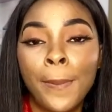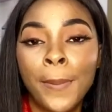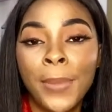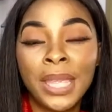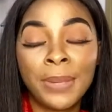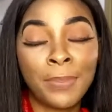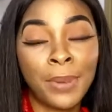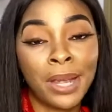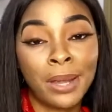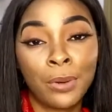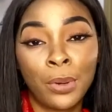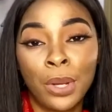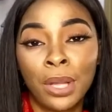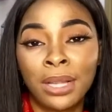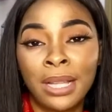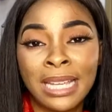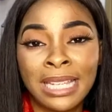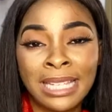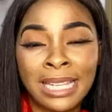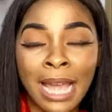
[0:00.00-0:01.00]

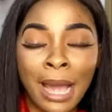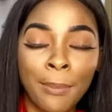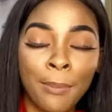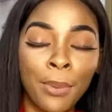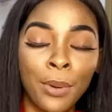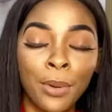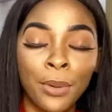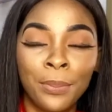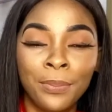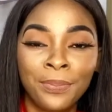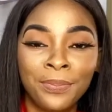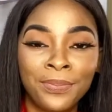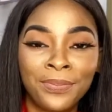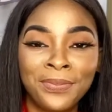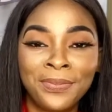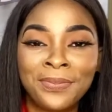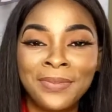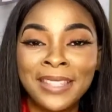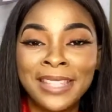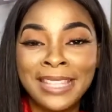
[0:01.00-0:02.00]
Emanuela Yabo,
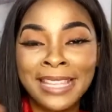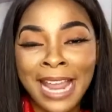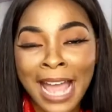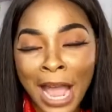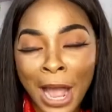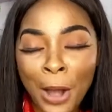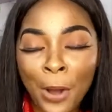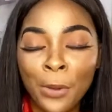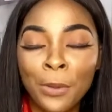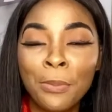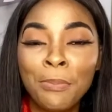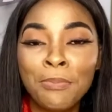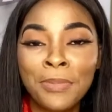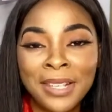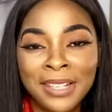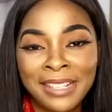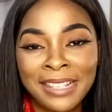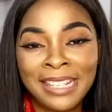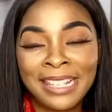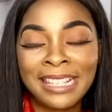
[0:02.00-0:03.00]
now
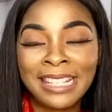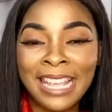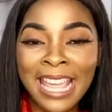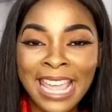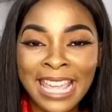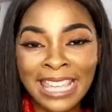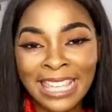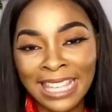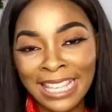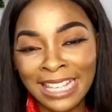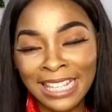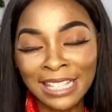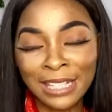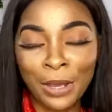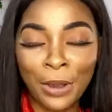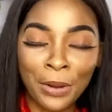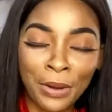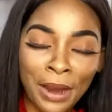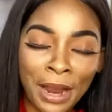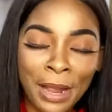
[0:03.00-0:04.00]
Mrs. Akins.
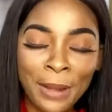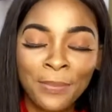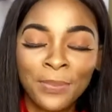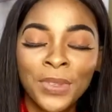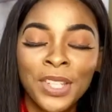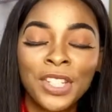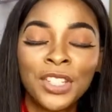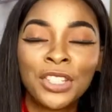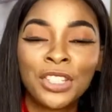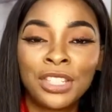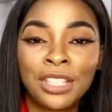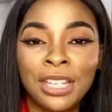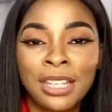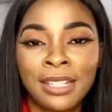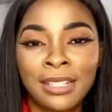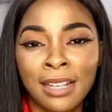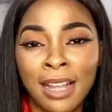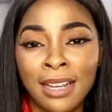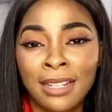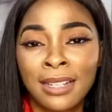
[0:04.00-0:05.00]
All right, she
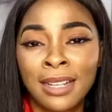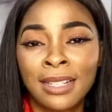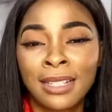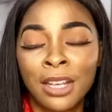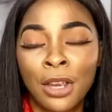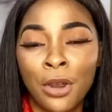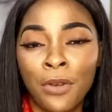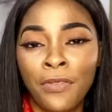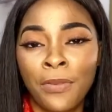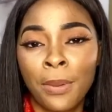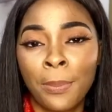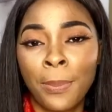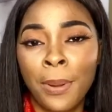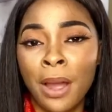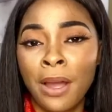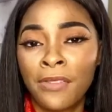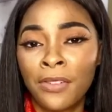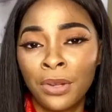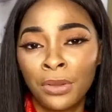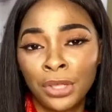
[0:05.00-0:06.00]
started Girl
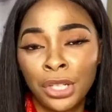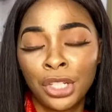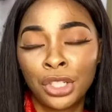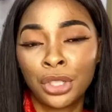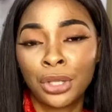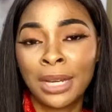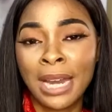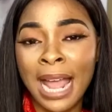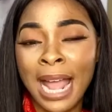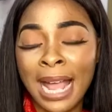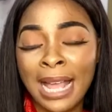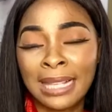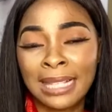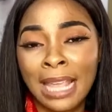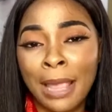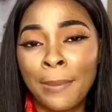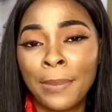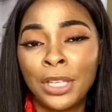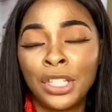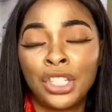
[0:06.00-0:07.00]
Power Foundation as
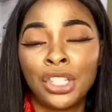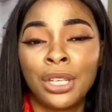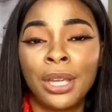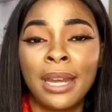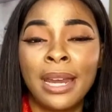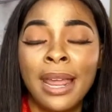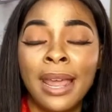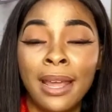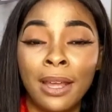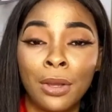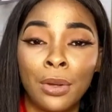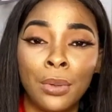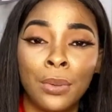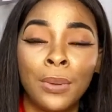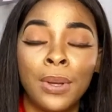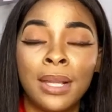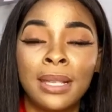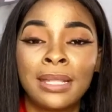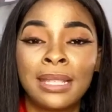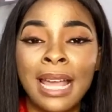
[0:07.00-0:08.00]
MBG and
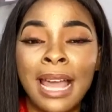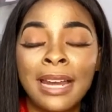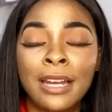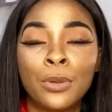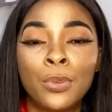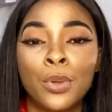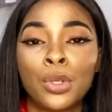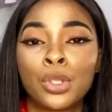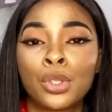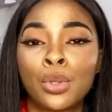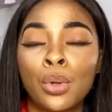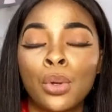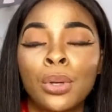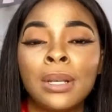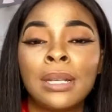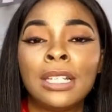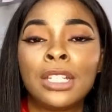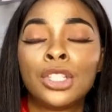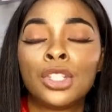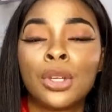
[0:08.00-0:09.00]
ECOWAS, and it was
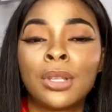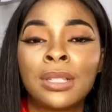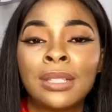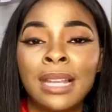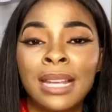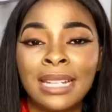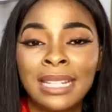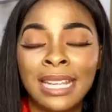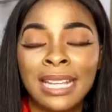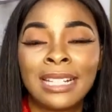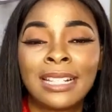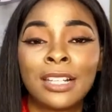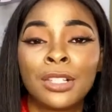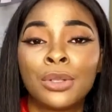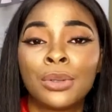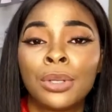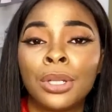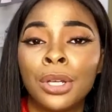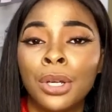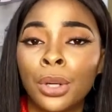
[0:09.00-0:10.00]
totally just dedicated
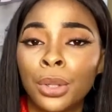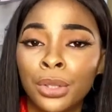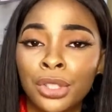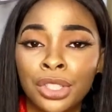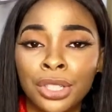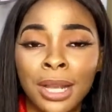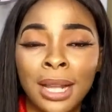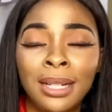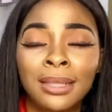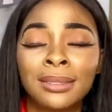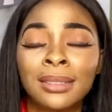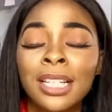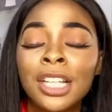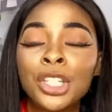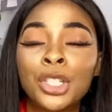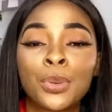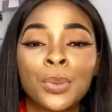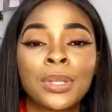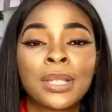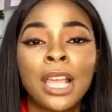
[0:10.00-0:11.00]
to the girl child.
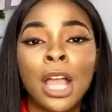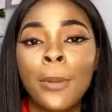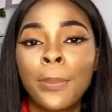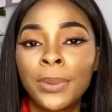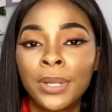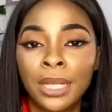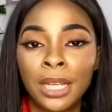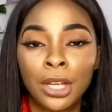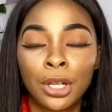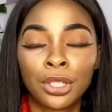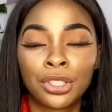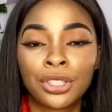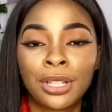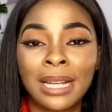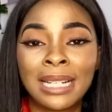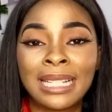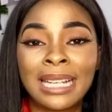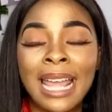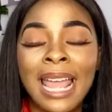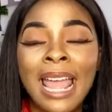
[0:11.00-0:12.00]
She was helping the girl
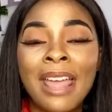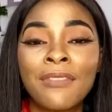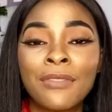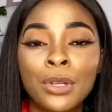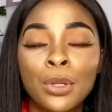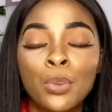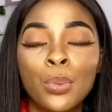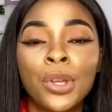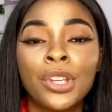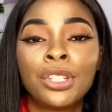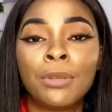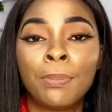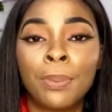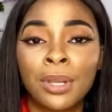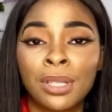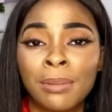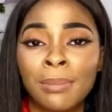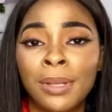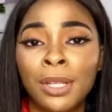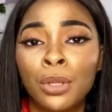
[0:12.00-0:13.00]
child in every way she
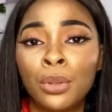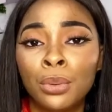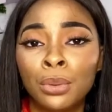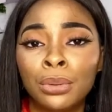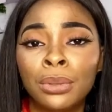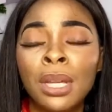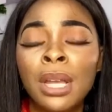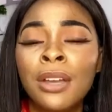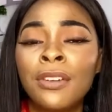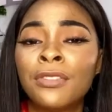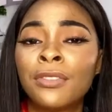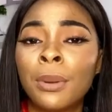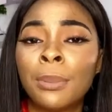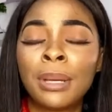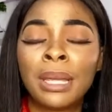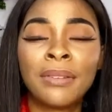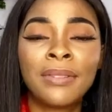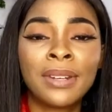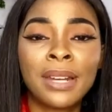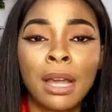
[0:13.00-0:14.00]
possibly could, from
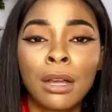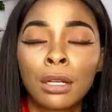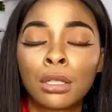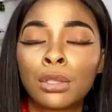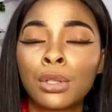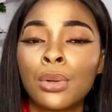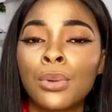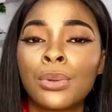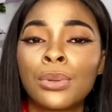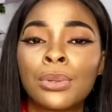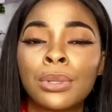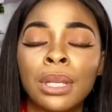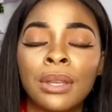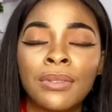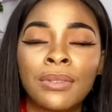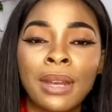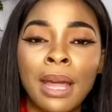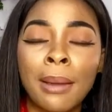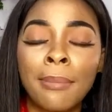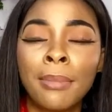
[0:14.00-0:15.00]
giving out clothes to
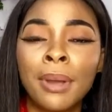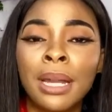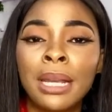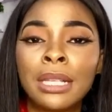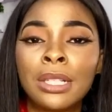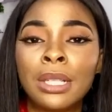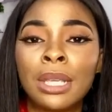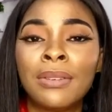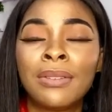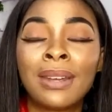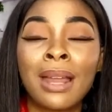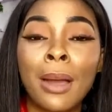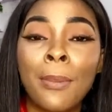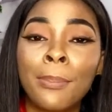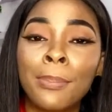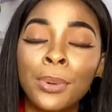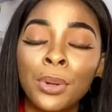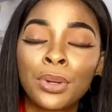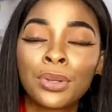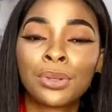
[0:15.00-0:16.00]
giving out money to giving
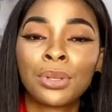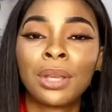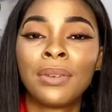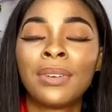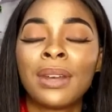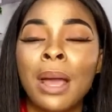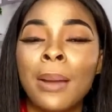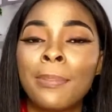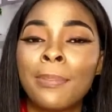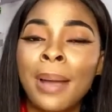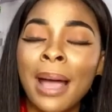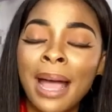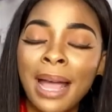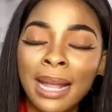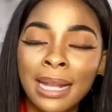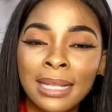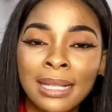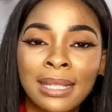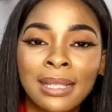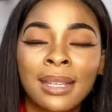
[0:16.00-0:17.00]
out books to giving out
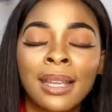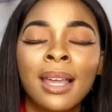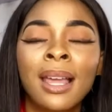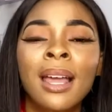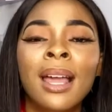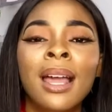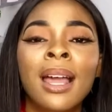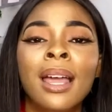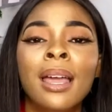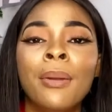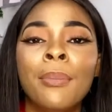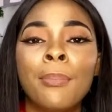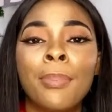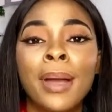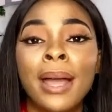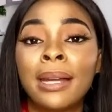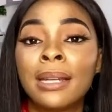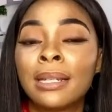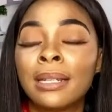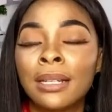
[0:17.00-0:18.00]
pads and
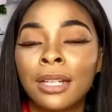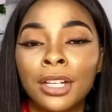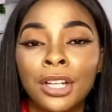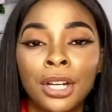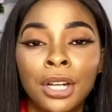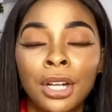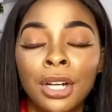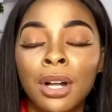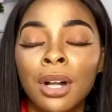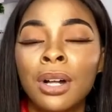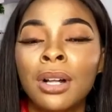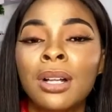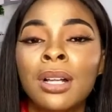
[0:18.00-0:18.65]
padding the girl,